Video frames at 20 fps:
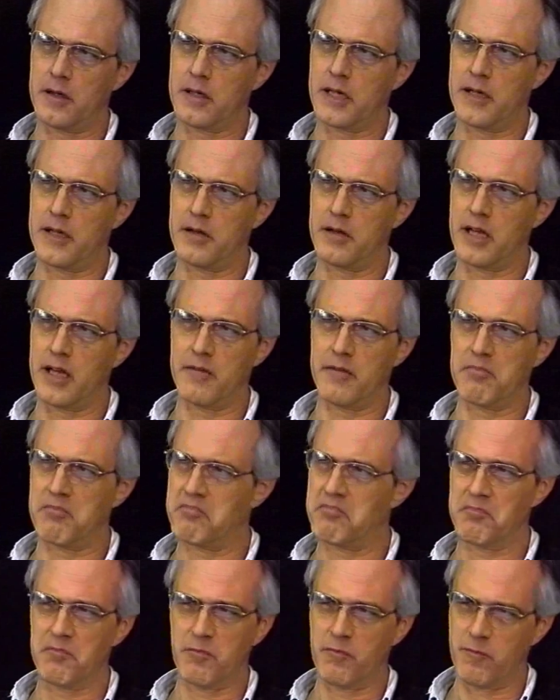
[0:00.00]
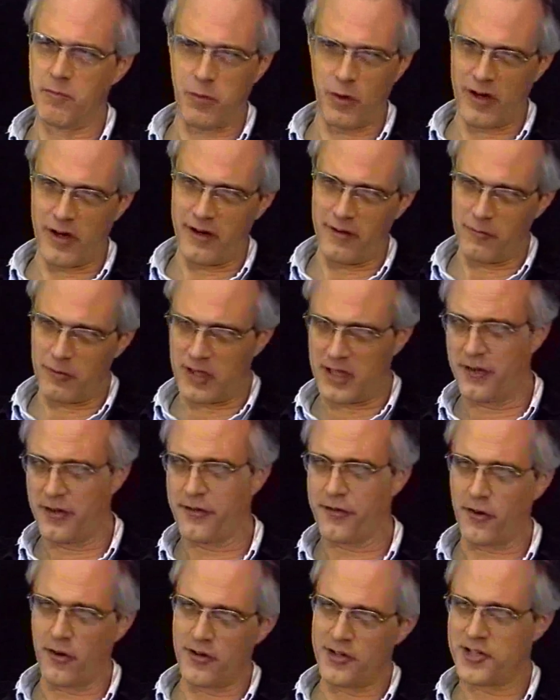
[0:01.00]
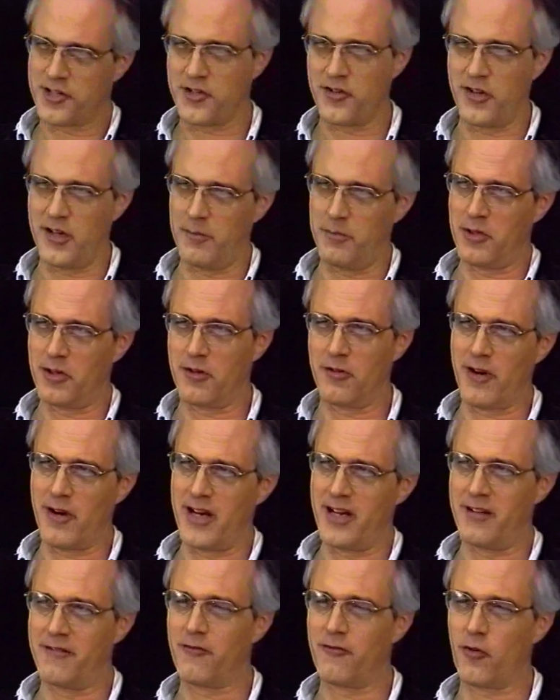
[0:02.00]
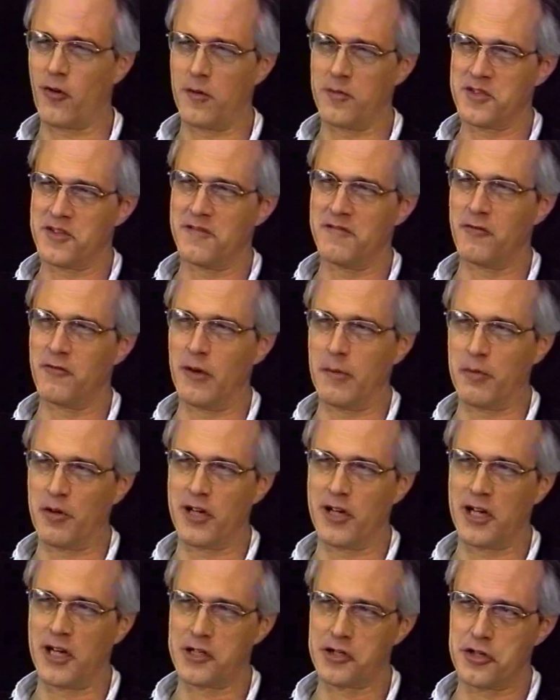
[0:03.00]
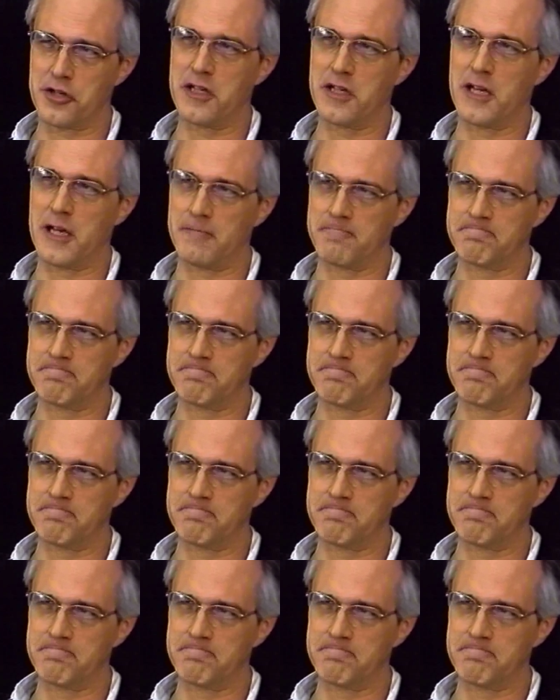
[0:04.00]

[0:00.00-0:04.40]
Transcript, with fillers: and, and really third stream degraded forms of reproduction, yeah.